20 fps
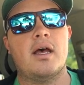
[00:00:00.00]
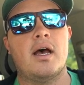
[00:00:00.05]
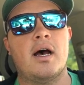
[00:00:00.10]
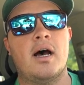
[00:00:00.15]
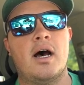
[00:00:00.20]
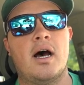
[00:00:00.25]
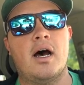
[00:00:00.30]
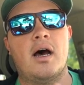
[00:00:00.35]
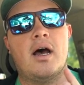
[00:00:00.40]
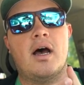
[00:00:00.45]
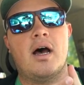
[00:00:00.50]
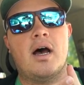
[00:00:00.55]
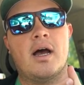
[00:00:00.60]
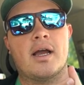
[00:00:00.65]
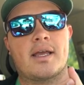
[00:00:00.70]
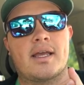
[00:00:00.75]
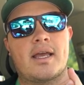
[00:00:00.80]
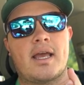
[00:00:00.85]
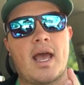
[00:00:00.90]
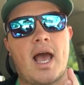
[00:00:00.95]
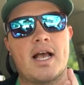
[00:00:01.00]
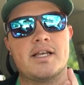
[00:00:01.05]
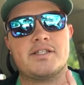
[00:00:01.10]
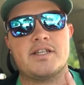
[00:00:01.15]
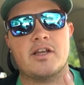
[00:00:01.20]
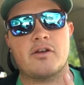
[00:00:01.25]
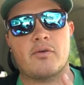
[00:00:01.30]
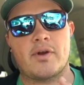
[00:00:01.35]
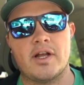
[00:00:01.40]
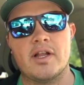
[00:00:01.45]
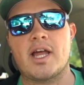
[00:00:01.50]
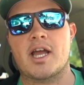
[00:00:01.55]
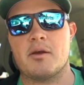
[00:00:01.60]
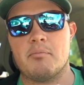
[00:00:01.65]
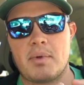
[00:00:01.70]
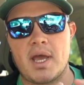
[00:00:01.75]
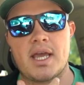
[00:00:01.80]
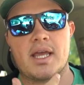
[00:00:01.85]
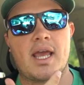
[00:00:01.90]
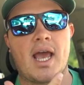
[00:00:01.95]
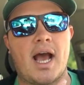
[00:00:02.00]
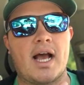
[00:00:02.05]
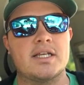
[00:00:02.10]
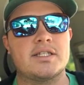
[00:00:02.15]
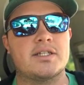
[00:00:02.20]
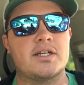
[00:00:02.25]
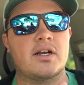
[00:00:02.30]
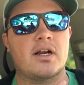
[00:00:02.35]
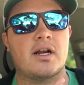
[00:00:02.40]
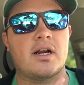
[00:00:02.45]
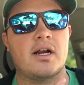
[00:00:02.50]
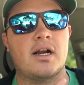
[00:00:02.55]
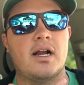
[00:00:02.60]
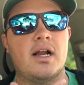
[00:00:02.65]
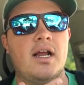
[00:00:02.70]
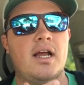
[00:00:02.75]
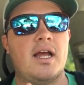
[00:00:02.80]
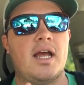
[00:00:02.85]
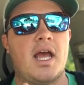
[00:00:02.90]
uh, a casting reel like a bait caster,